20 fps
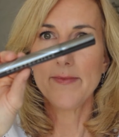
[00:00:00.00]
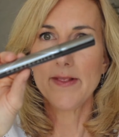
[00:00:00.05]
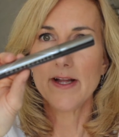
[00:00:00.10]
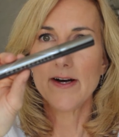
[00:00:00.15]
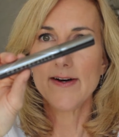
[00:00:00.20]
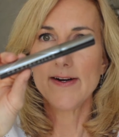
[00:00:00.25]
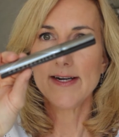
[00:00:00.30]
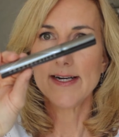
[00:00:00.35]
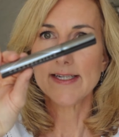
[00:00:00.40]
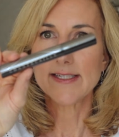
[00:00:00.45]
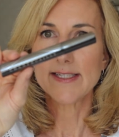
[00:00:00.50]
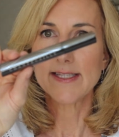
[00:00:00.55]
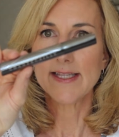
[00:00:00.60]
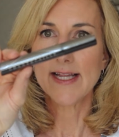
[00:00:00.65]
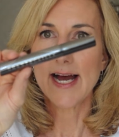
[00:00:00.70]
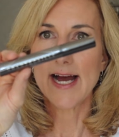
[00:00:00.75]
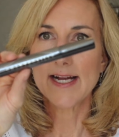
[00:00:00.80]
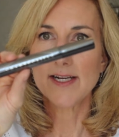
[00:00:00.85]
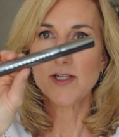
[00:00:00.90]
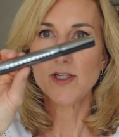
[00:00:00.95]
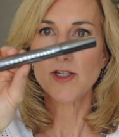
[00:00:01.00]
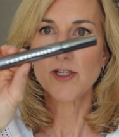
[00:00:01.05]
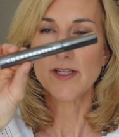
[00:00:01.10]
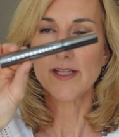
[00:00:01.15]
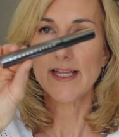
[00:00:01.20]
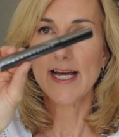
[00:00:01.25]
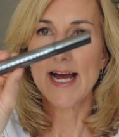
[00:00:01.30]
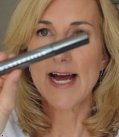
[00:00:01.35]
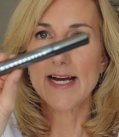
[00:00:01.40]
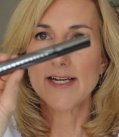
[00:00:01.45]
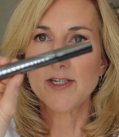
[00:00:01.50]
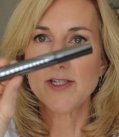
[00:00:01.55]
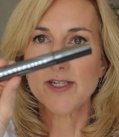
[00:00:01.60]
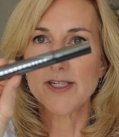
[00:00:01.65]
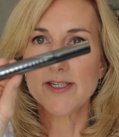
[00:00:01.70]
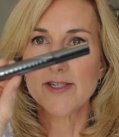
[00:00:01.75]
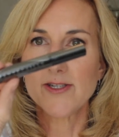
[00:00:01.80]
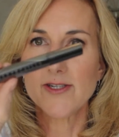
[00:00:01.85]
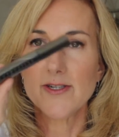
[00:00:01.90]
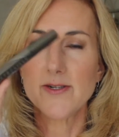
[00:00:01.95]
Longest
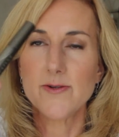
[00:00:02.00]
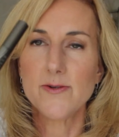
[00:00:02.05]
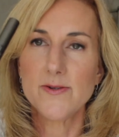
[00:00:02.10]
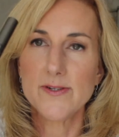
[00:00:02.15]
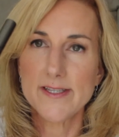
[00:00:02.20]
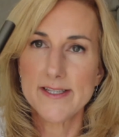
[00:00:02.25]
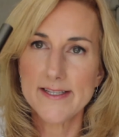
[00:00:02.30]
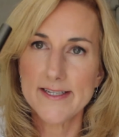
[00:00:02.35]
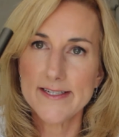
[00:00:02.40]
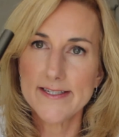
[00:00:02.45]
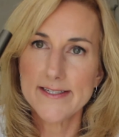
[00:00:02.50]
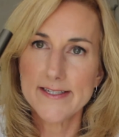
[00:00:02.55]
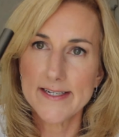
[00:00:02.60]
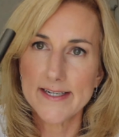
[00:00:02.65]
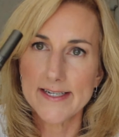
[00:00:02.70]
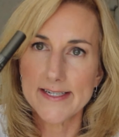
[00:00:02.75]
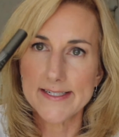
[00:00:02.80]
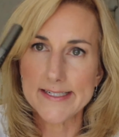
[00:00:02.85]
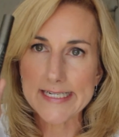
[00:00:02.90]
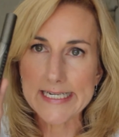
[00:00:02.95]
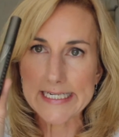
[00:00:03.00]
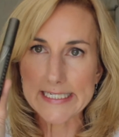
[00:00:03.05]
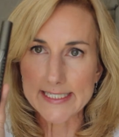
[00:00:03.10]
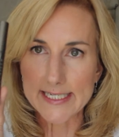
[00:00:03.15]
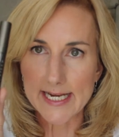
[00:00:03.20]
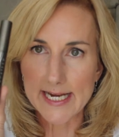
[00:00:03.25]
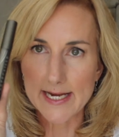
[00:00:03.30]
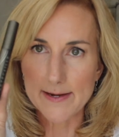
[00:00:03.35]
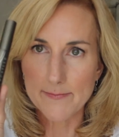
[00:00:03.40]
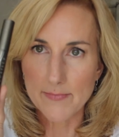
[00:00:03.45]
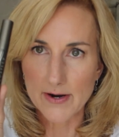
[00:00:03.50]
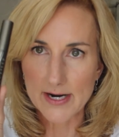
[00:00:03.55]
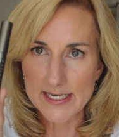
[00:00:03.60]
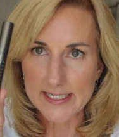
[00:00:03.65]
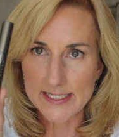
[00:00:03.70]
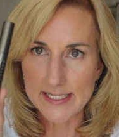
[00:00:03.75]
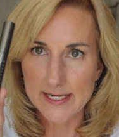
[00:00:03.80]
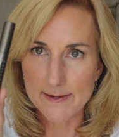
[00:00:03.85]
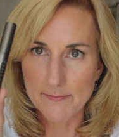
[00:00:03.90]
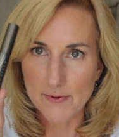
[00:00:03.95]
Lashes. So this again is a
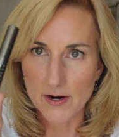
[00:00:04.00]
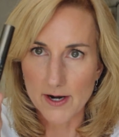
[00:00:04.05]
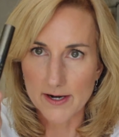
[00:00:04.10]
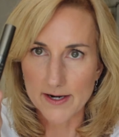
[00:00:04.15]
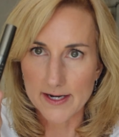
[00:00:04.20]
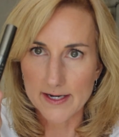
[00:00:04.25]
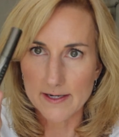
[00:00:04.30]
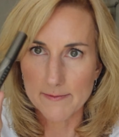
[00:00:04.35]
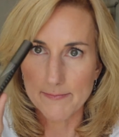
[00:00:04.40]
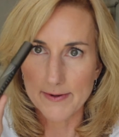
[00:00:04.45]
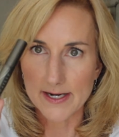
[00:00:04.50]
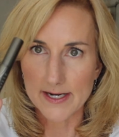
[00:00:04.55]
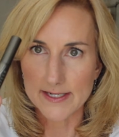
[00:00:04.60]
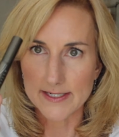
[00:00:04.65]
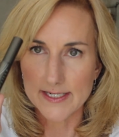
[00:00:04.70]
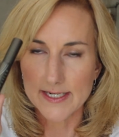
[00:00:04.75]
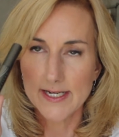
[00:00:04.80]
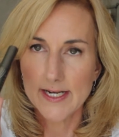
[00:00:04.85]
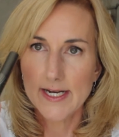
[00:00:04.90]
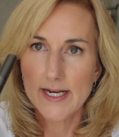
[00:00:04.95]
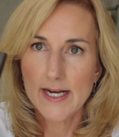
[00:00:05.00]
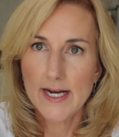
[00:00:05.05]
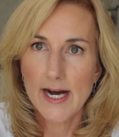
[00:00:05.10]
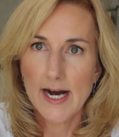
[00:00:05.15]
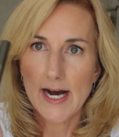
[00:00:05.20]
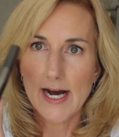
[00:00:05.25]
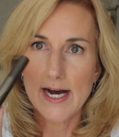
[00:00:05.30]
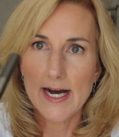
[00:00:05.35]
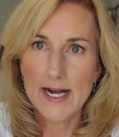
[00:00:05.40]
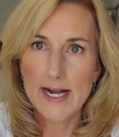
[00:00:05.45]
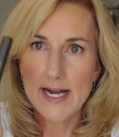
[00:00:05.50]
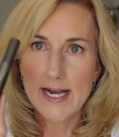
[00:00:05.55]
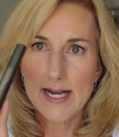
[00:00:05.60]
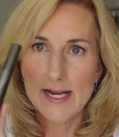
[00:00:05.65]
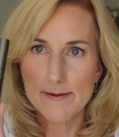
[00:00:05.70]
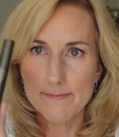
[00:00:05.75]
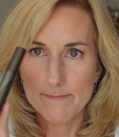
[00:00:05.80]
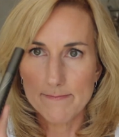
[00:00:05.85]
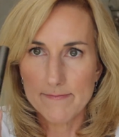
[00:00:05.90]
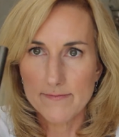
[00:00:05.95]
pricey product, but I
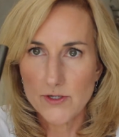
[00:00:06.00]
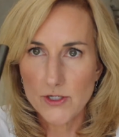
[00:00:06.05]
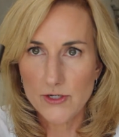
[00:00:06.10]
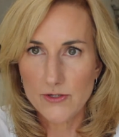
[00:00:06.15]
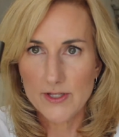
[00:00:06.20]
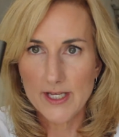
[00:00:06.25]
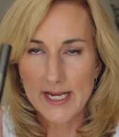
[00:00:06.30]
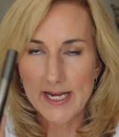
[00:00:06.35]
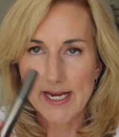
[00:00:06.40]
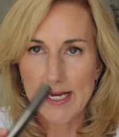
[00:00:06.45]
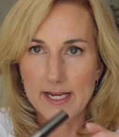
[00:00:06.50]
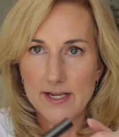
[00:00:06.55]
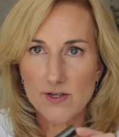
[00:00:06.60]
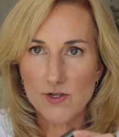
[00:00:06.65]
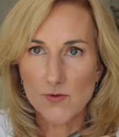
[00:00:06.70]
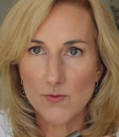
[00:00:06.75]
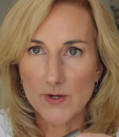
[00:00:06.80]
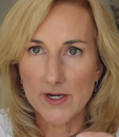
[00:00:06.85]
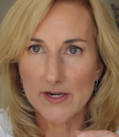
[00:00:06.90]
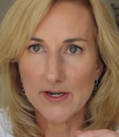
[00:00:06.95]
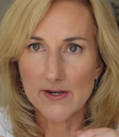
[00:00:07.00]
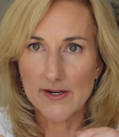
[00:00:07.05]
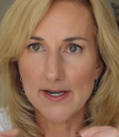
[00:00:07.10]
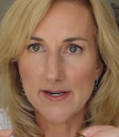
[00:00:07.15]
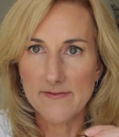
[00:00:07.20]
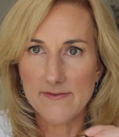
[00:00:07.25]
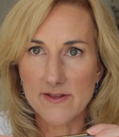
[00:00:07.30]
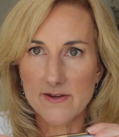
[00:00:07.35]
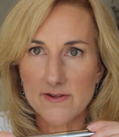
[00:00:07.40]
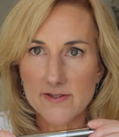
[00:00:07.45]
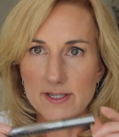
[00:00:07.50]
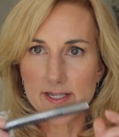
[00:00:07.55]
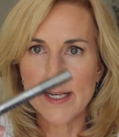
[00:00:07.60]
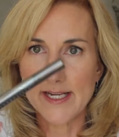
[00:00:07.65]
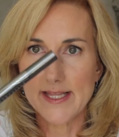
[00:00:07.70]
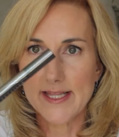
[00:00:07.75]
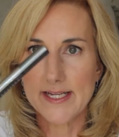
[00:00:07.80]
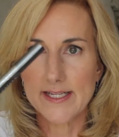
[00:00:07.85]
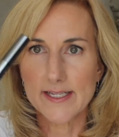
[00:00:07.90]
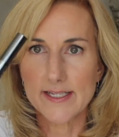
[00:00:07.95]
am to the age where if there's
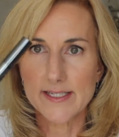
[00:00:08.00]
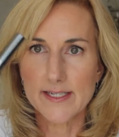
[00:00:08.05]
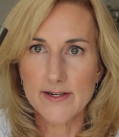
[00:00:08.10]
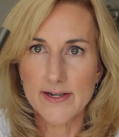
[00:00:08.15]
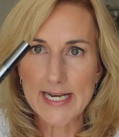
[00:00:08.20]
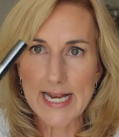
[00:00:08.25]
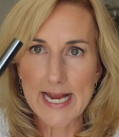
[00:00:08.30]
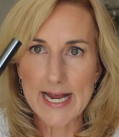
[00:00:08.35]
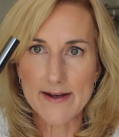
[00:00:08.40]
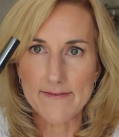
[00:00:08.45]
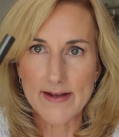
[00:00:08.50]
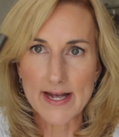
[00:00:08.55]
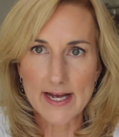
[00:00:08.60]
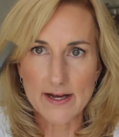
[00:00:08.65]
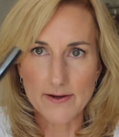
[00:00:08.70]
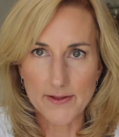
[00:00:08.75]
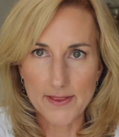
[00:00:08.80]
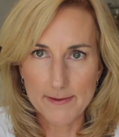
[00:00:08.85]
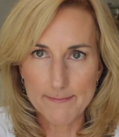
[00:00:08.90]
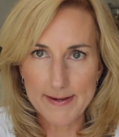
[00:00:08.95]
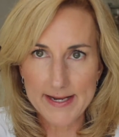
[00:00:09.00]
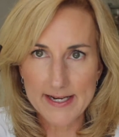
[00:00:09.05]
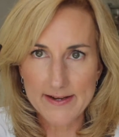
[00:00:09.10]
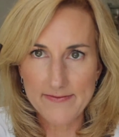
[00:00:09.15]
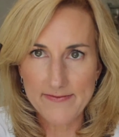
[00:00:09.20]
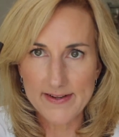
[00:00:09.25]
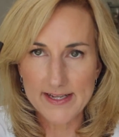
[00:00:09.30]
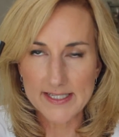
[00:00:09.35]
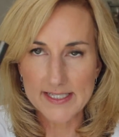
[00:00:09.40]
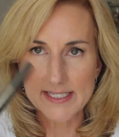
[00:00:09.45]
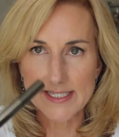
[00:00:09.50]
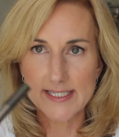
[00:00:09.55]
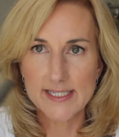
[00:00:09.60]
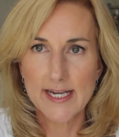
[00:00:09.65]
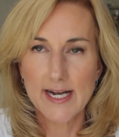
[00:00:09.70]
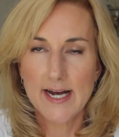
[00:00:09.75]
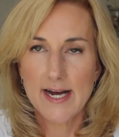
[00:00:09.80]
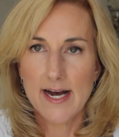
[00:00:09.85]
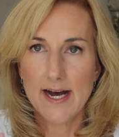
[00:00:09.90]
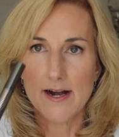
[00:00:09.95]
anything that's going to have health benefits
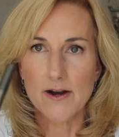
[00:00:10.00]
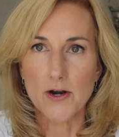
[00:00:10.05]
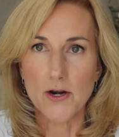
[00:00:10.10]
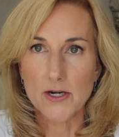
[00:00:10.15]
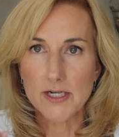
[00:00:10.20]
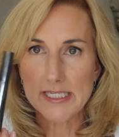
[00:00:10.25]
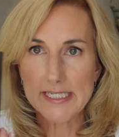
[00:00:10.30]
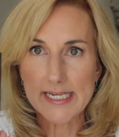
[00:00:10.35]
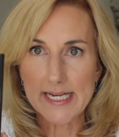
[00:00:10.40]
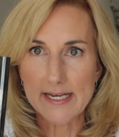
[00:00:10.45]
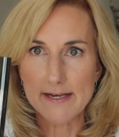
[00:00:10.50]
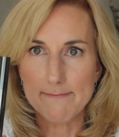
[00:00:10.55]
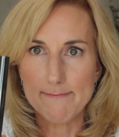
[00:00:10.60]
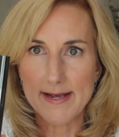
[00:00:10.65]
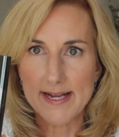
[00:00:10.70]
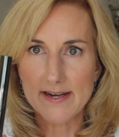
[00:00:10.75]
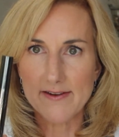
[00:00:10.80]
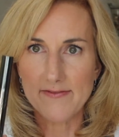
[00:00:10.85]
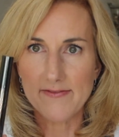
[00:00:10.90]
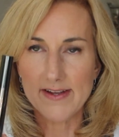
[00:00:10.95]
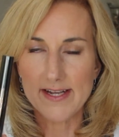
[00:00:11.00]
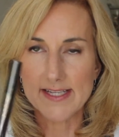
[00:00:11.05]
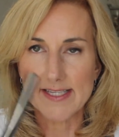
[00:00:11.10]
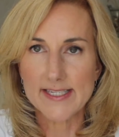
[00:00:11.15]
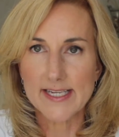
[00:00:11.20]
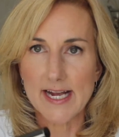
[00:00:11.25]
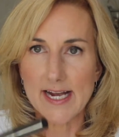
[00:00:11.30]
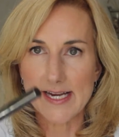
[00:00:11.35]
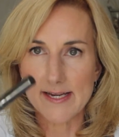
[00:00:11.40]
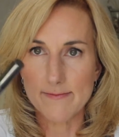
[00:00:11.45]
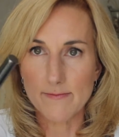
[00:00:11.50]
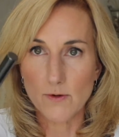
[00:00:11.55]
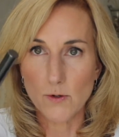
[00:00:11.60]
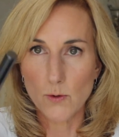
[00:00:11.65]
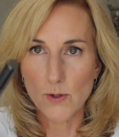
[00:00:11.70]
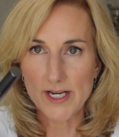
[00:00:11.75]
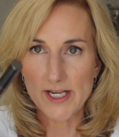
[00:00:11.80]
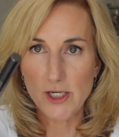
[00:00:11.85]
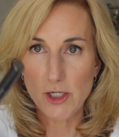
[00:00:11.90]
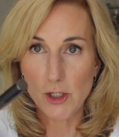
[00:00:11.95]
or skin benefits, I'm
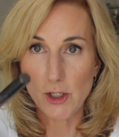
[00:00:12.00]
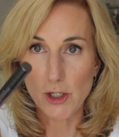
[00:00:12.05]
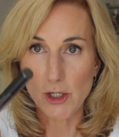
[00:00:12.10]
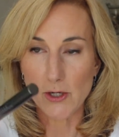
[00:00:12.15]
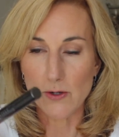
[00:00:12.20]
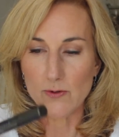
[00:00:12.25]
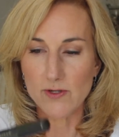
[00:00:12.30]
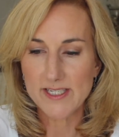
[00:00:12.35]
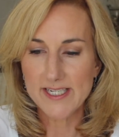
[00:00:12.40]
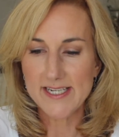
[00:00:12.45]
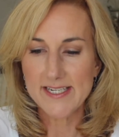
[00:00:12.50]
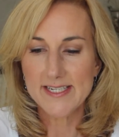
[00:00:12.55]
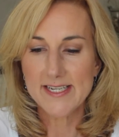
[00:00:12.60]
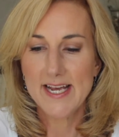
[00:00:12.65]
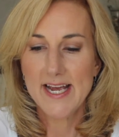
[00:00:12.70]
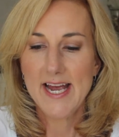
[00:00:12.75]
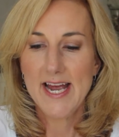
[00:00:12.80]
going to use it.